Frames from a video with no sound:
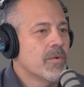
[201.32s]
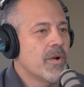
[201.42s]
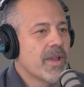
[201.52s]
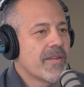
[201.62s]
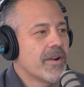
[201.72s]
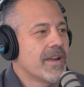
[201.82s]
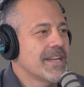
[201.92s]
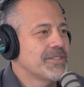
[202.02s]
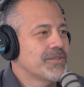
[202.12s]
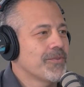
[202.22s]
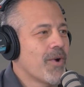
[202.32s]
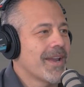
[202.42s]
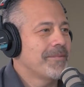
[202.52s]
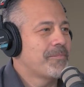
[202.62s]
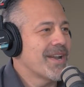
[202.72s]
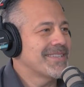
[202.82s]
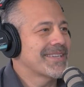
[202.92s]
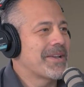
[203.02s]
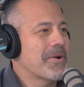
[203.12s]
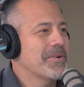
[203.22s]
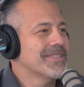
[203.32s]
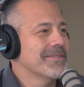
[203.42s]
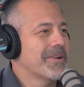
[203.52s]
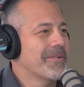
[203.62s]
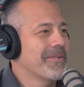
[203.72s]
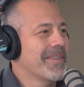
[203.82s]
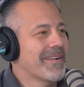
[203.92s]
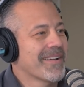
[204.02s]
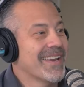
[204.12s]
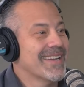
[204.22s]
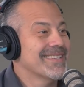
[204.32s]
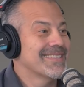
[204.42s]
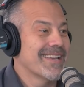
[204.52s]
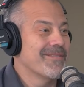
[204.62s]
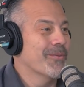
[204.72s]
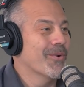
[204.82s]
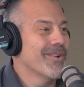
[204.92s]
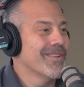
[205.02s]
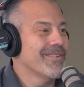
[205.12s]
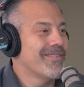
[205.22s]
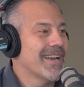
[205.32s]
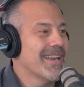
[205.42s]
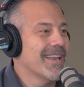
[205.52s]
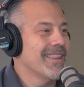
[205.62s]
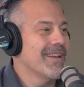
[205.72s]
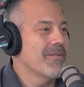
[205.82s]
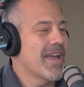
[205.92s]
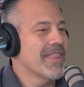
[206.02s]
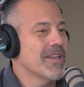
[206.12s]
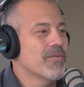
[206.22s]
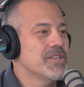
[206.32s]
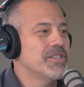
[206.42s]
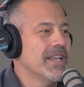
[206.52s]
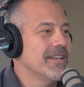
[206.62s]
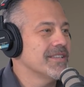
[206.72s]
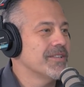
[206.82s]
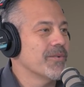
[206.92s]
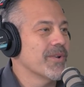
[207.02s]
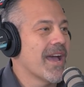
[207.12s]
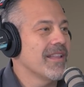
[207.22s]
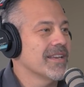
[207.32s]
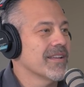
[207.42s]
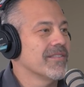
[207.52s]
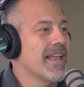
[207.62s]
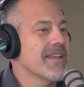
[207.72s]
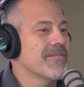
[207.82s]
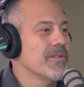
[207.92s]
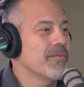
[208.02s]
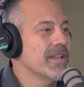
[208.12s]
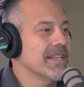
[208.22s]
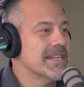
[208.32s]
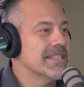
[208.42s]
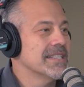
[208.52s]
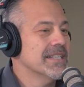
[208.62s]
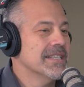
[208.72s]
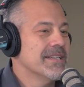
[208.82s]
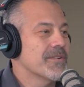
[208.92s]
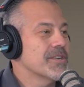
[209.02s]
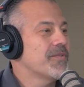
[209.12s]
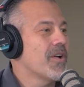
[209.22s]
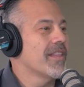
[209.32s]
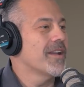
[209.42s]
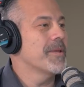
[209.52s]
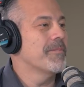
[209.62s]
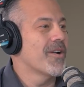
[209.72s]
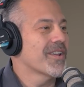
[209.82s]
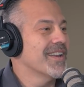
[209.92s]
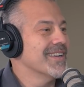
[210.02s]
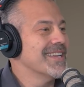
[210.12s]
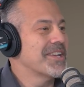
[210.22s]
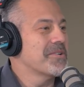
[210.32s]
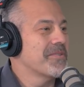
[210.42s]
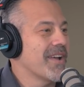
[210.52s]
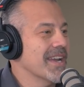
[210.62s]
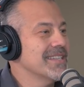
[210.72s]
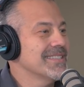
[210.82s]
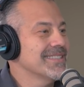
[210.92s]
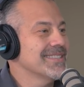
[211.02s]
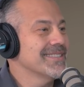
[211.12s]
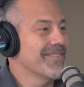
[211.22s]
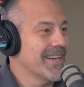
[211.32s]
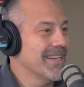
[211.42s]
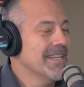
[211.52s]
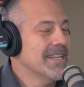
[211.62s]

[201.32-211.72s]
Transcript: Well, we have our nice white pressed coats and we're they're going to save the world, right? And yeah. then I think once you get into the reality of life, you realize first of all, a lot of people aren't going to take your advice, right?